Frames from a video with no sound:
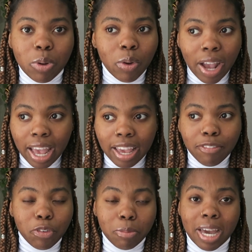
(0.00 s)
pray
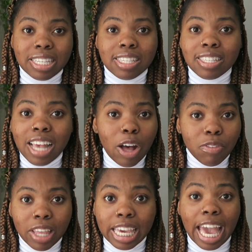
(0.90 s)
for
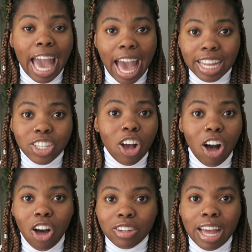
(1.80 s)
myself, like at
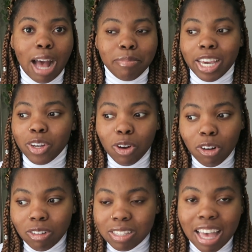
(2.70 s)
all. Not my
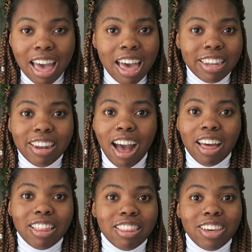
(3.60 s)
goals,
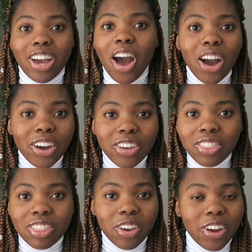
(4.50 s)
not the car
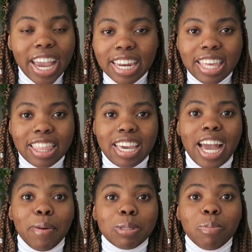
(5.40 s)
or anything.
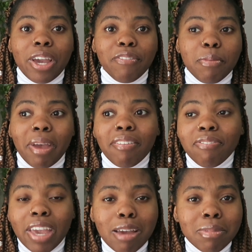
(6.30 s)
I was praying for my
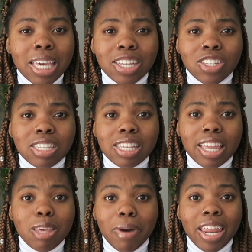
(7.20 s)
family and just
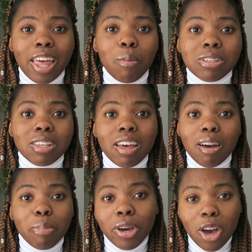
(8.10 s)
anybody that was
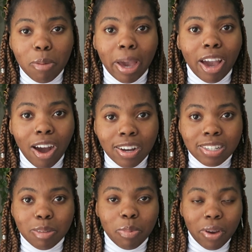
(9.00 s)
put on my
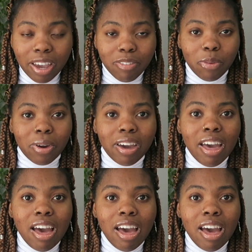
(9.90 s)
heart to pray for,